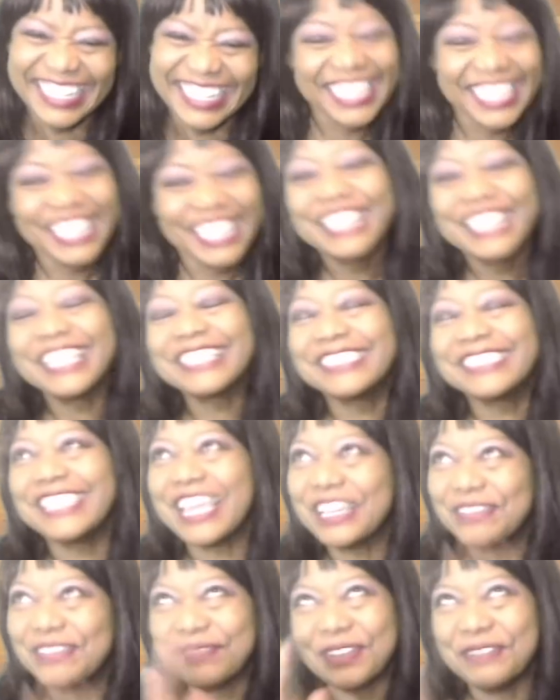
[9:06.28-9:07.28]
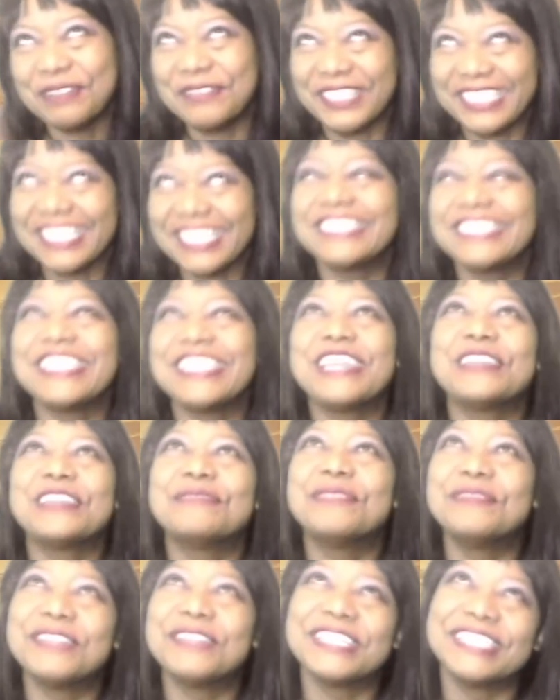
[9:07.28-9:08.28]
Let's take a moment. Let
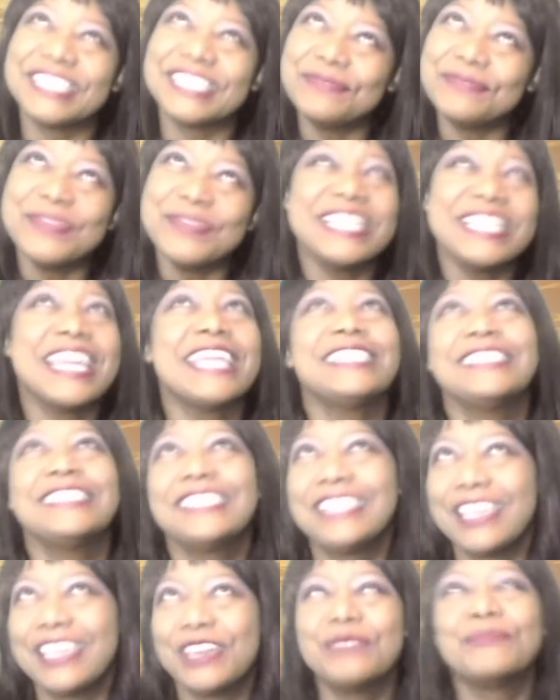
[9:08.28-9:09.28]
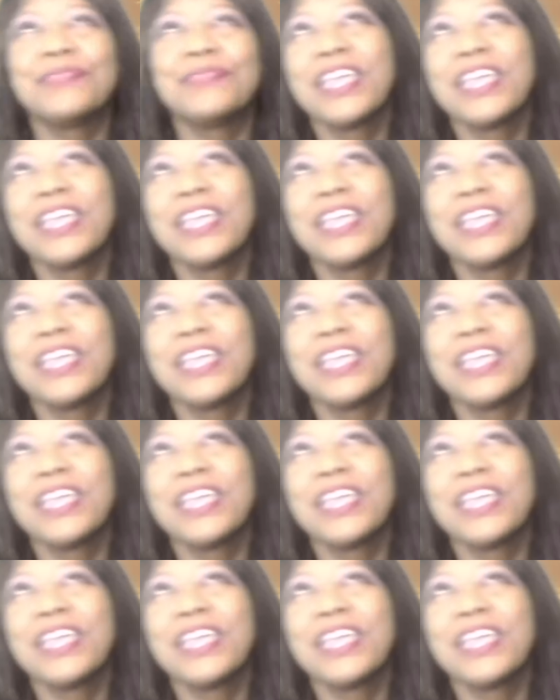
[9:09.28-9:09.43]
me let them